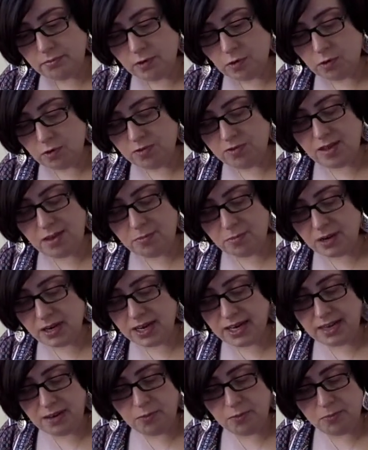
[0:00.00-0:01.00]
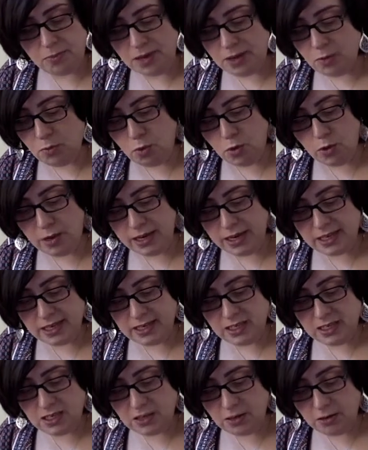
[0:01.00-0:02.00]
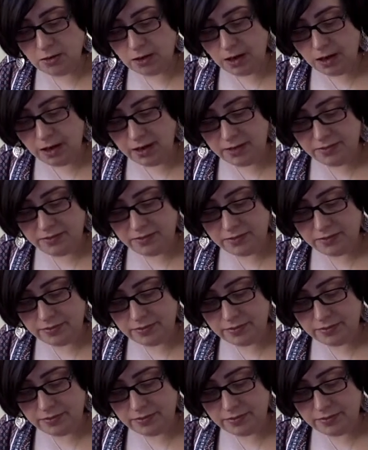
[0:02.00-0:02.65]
or somebody could be walking into your life,